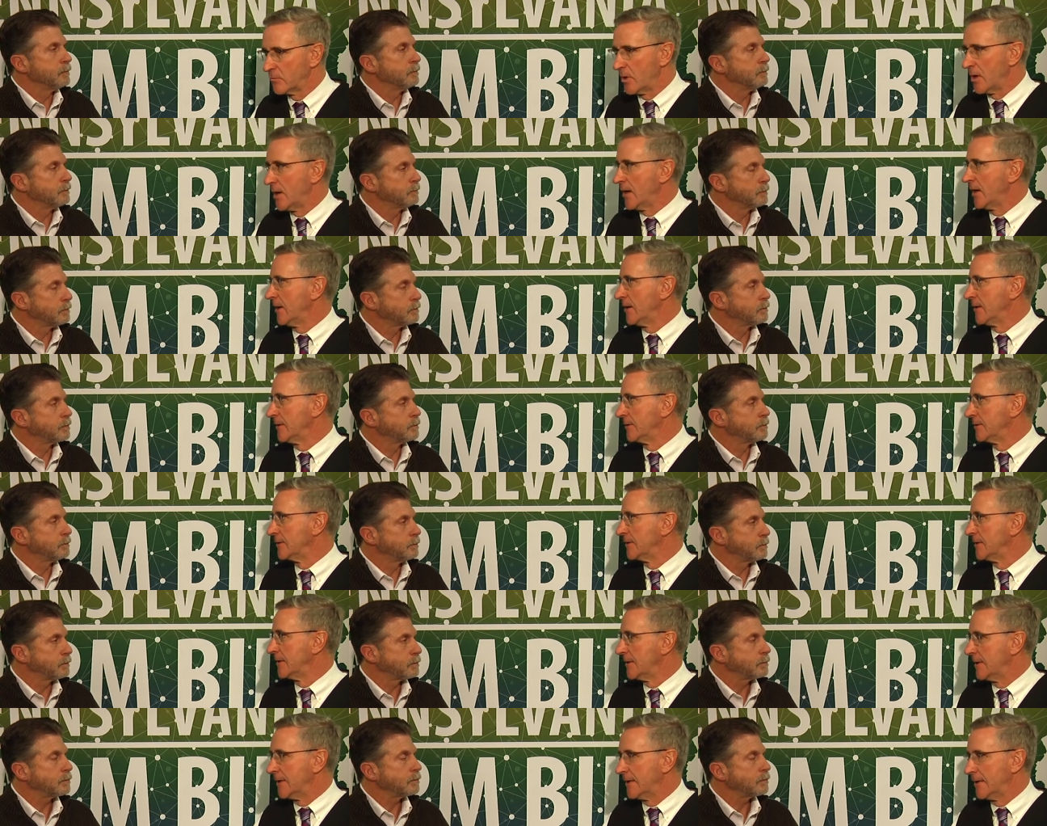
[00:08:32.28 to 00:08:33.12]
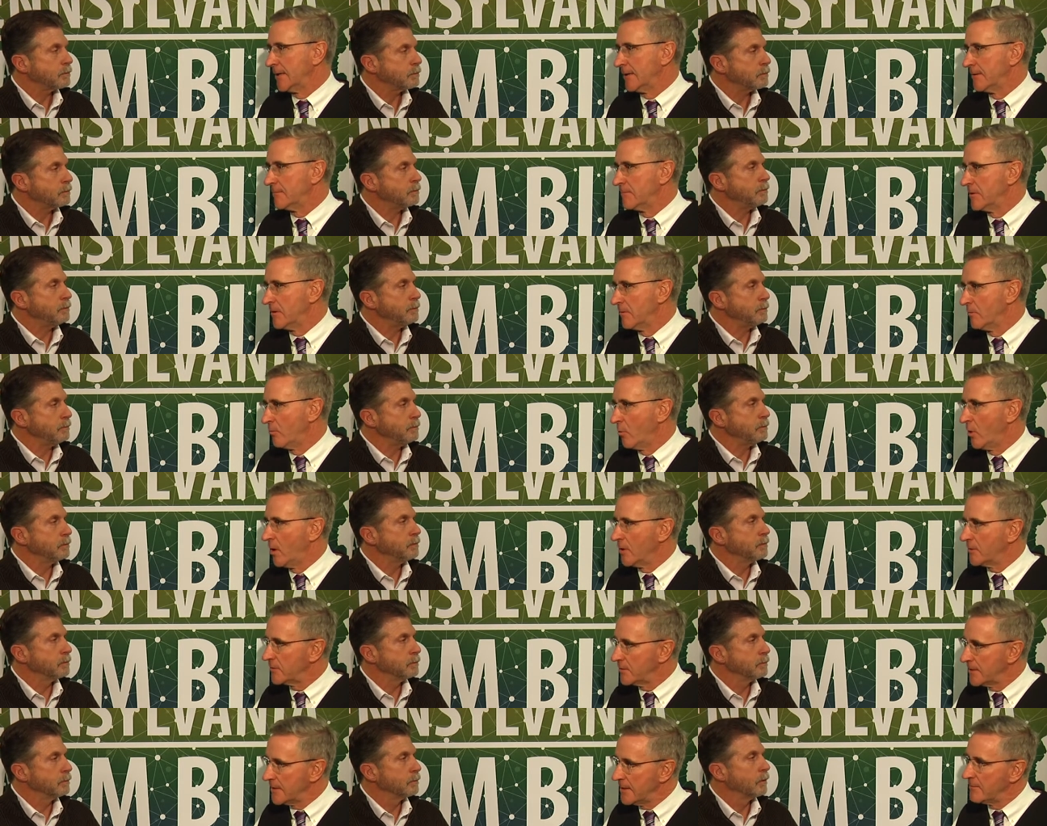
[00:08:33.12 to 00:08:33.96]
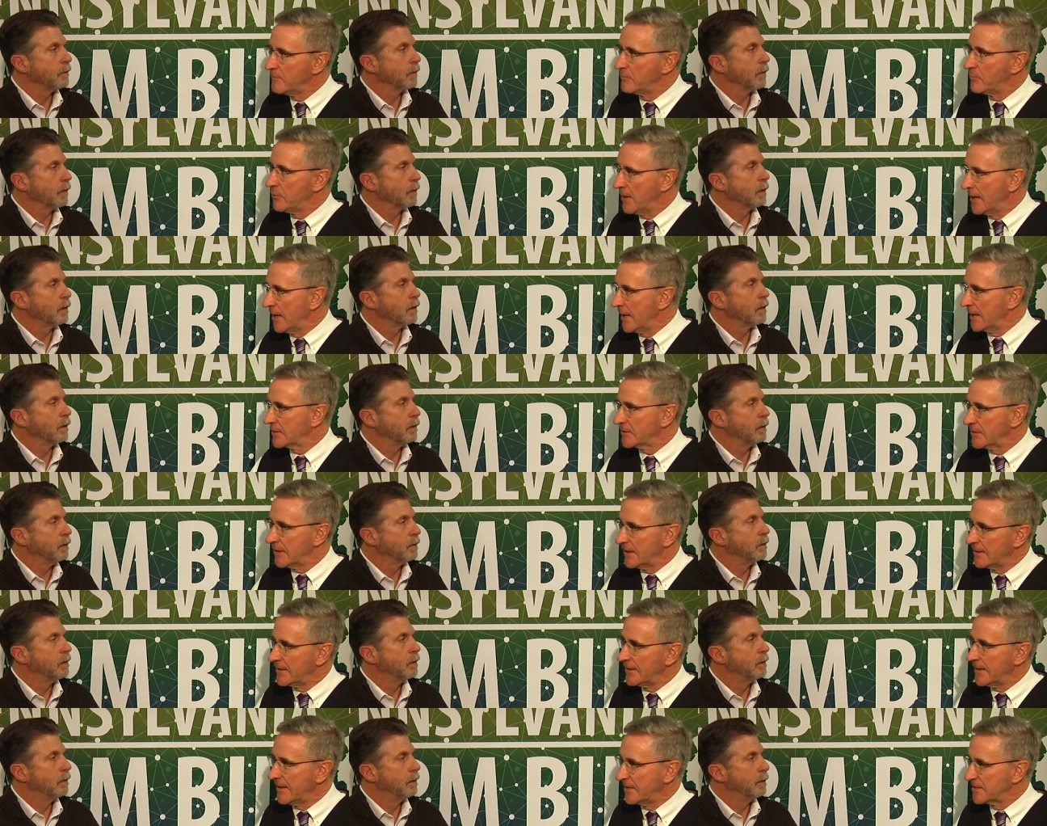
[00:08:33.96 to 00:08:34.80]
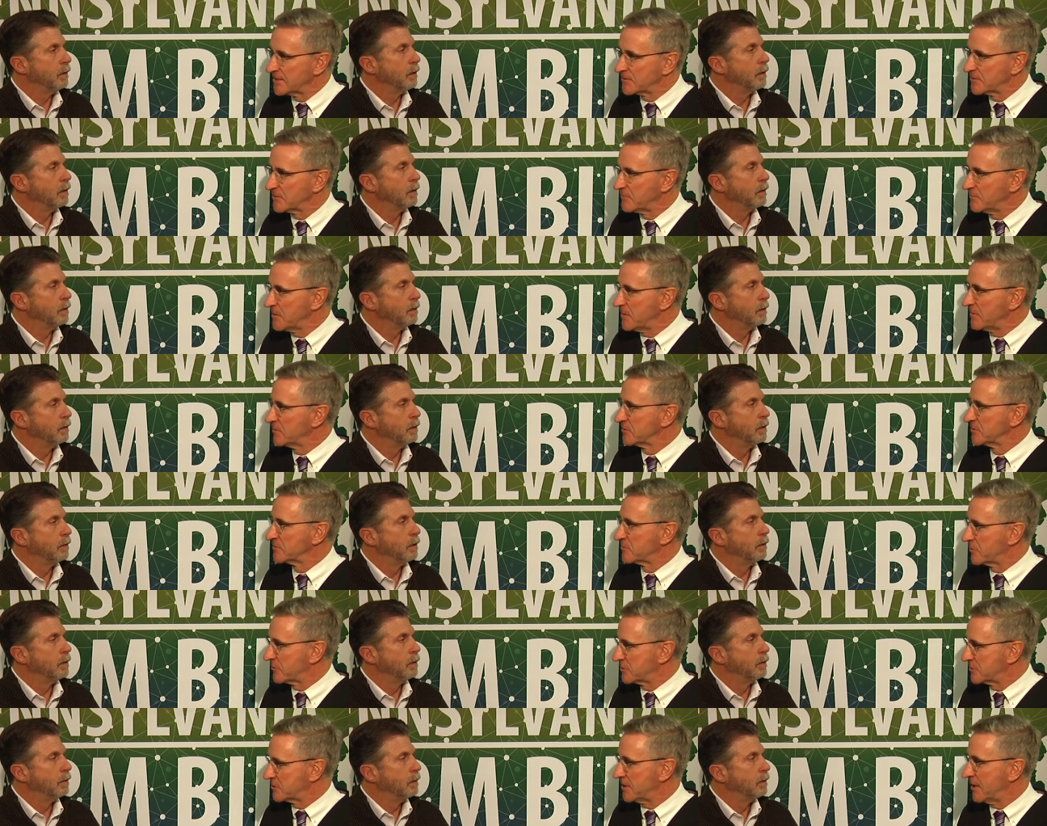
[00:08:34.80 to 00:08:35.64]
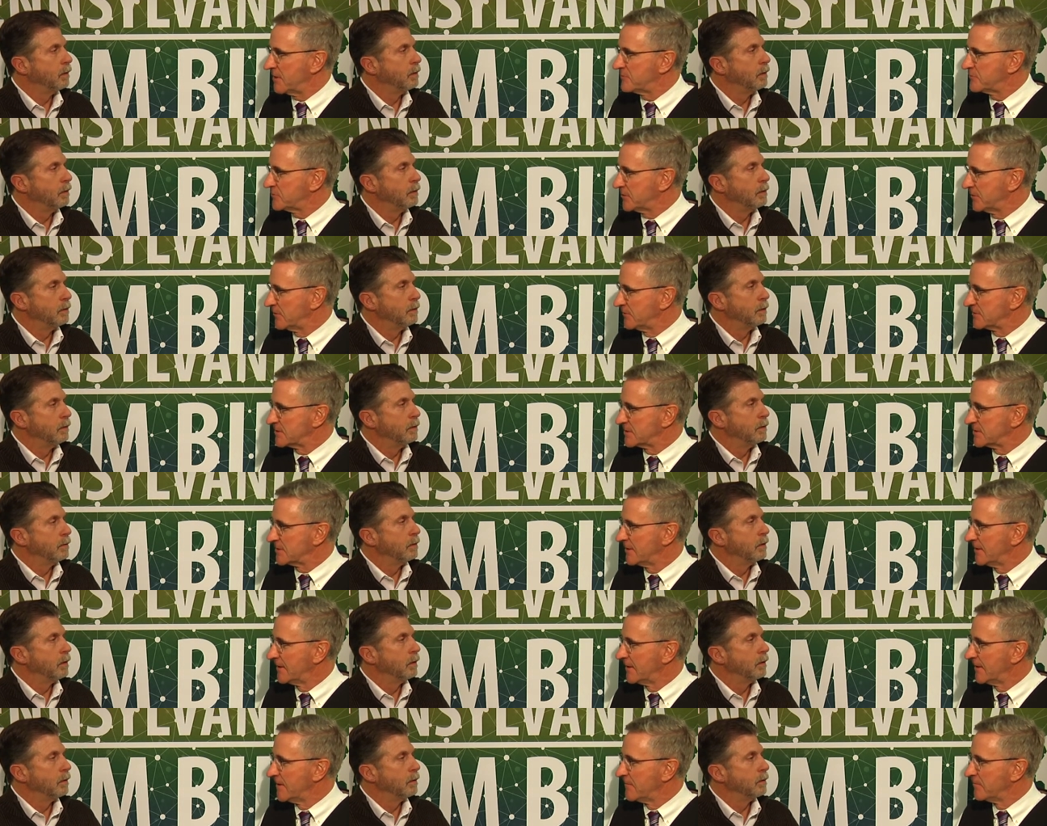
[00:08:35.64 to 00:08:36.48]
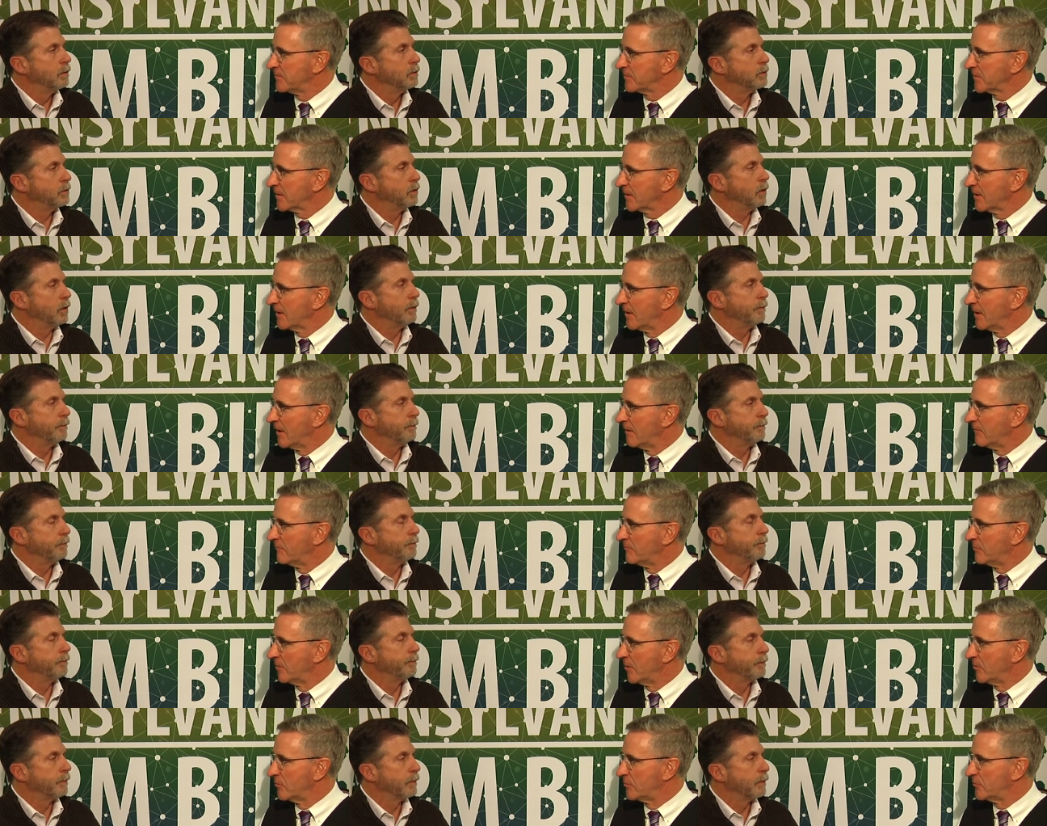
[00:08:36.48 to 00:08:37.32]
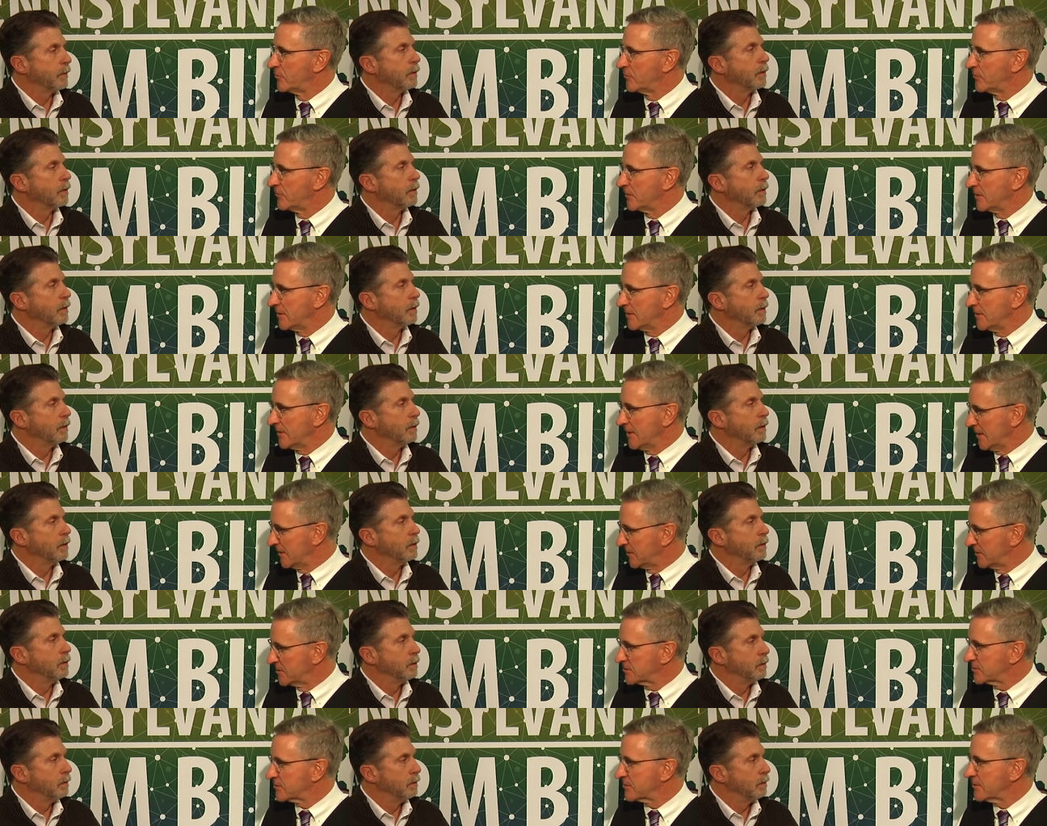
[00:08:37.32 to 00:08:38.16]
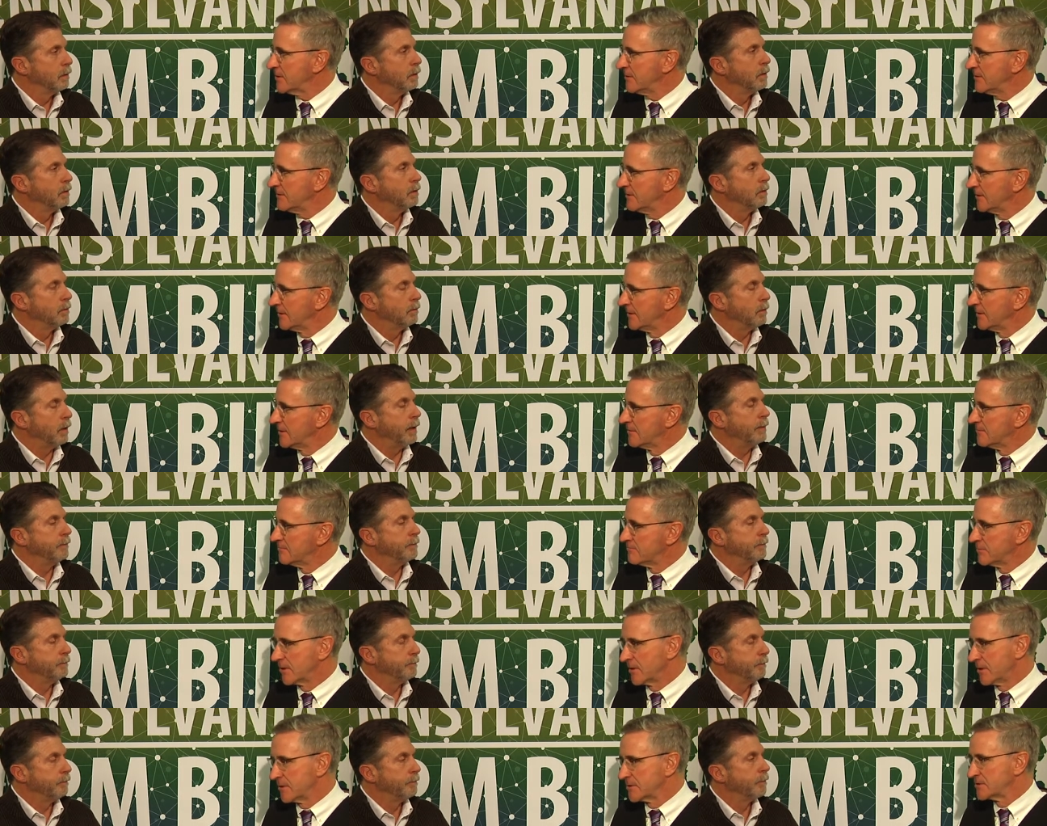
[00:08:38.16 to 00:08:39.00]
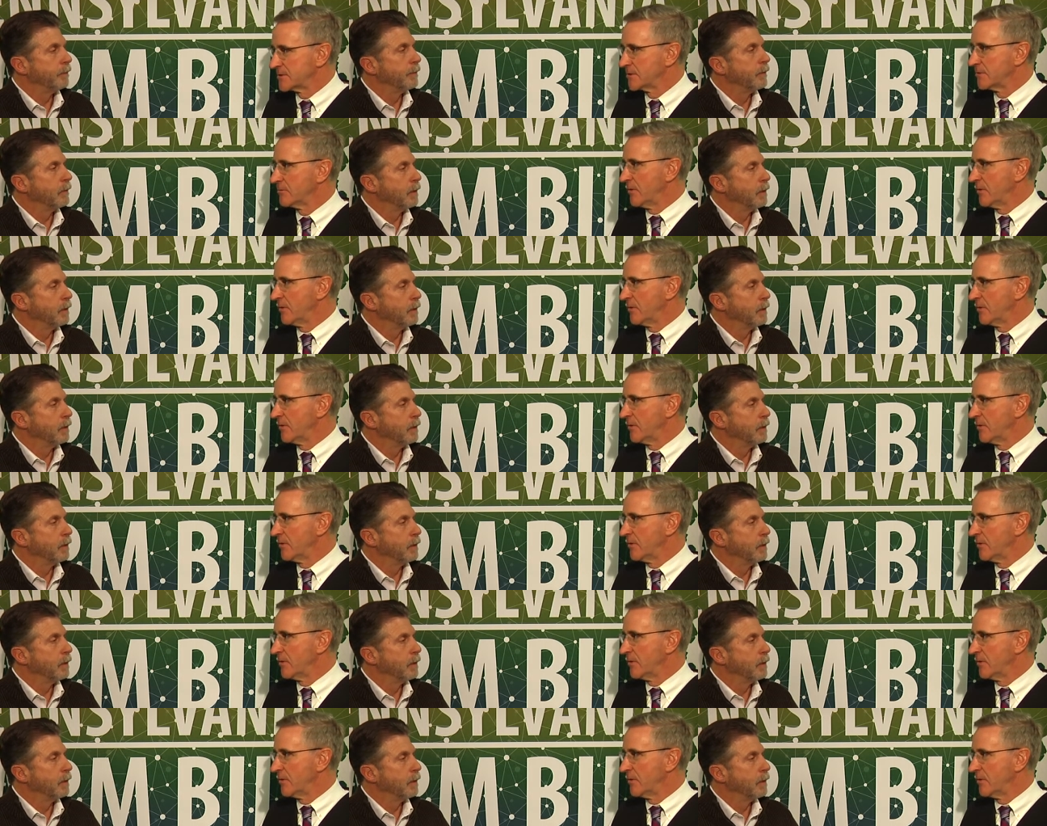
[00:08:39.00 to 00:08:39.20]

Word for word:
Speaker 1: wild, um, and what impact that has on people's perceptions sure. of both the industry, right. but also